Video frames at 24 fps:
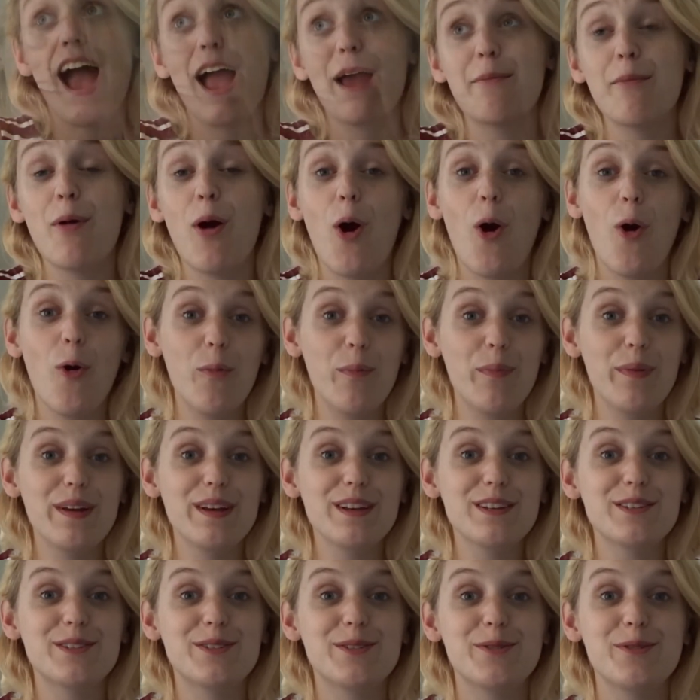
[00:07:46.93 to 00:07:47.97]
I'm
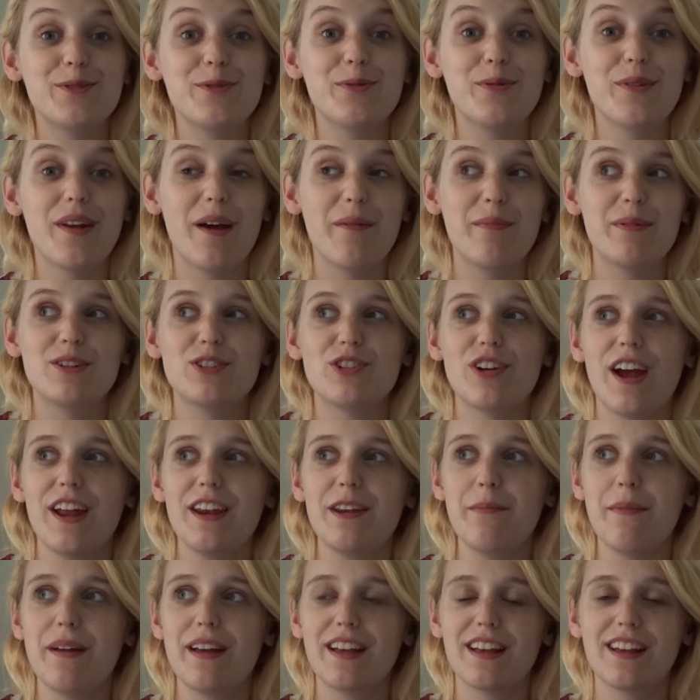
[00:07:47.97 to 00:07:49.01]
hoping soon, I've been
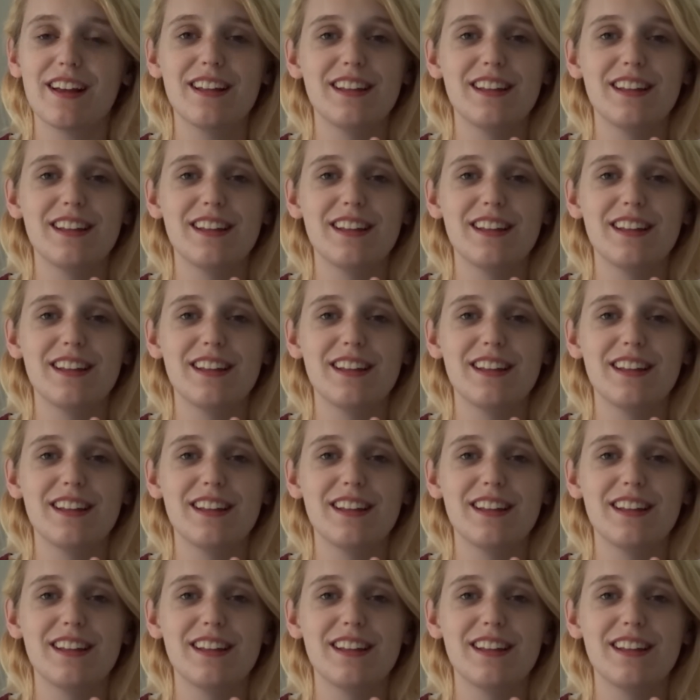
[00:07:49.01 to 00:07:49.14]
trying to make